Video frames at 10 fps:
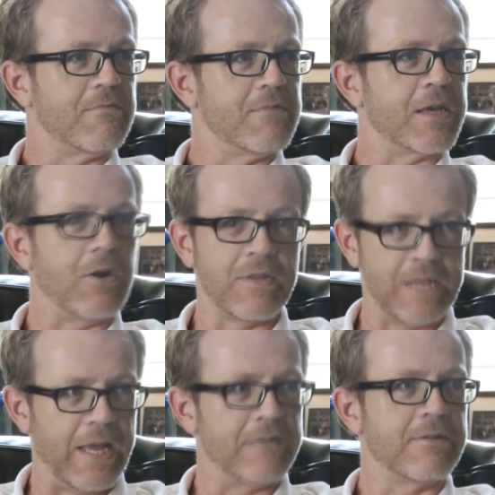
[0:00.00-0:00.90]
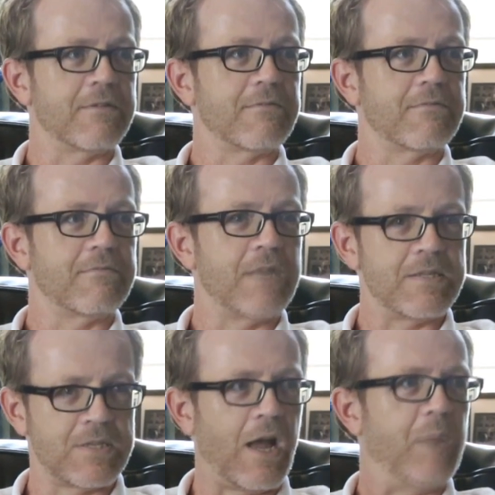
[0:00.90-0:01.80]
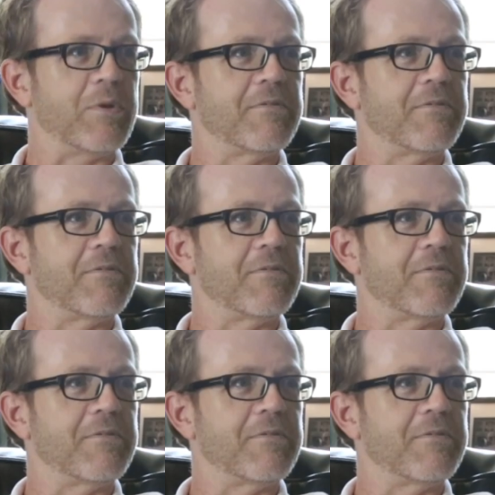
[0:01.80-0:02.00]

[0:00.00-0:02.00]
then go to the end, and stop.